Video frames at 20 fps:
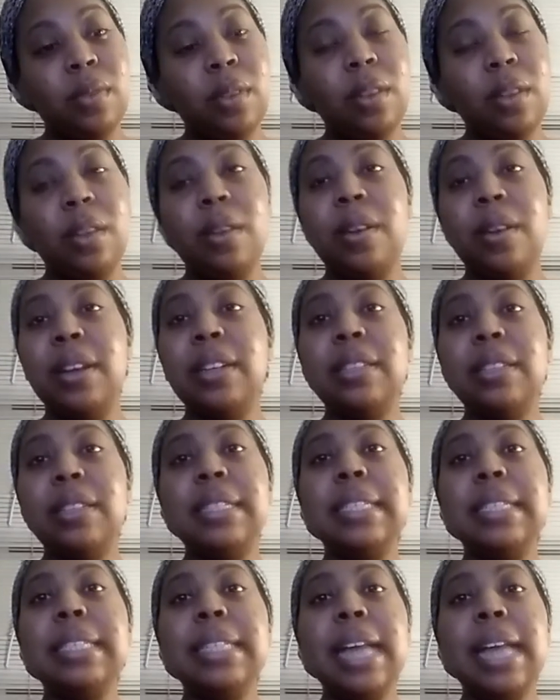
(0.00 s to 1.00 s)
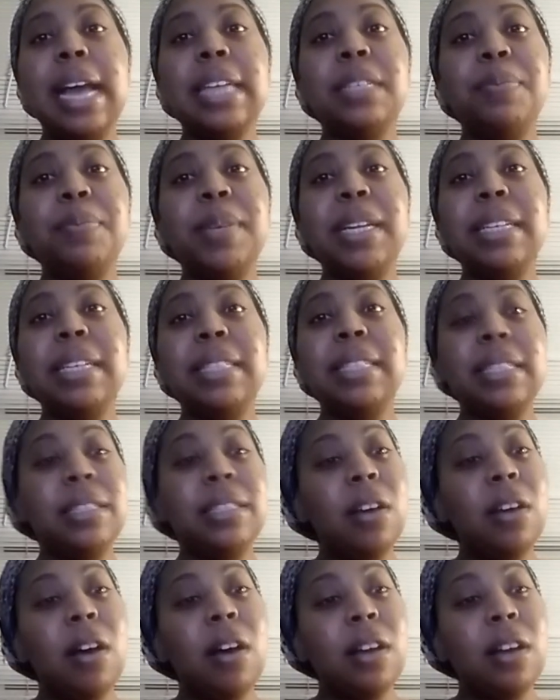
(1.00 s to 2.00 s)
right, this last piece is
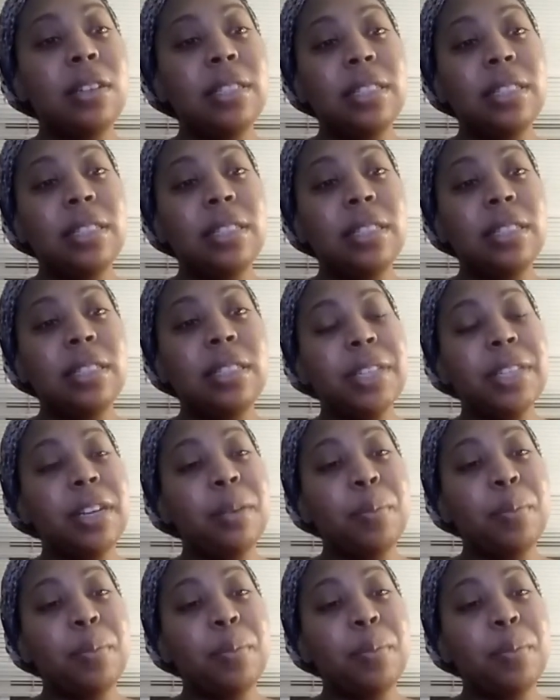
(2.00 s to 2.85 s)
called Slave Ship.